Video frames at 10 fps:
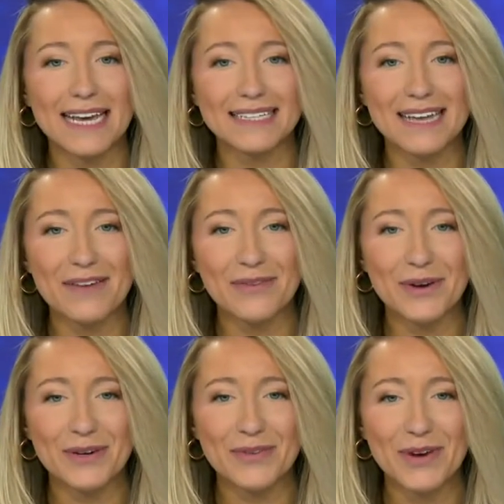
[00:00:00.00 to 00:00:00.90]
Stop
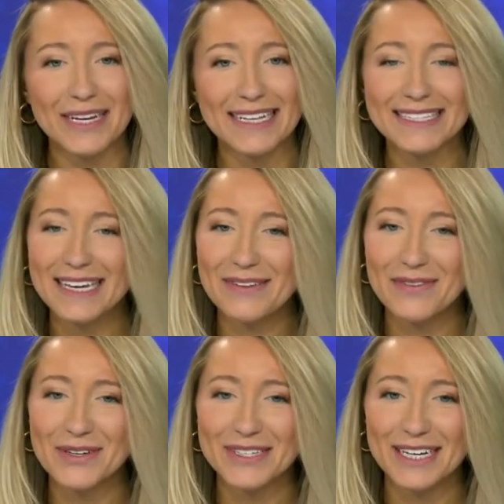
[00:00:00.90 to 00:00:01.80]
Forward 4. Now let's get a
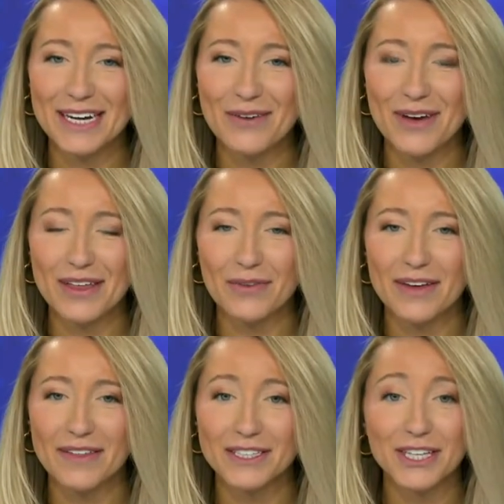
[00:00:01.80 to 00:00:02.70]
first look at our weather with Chief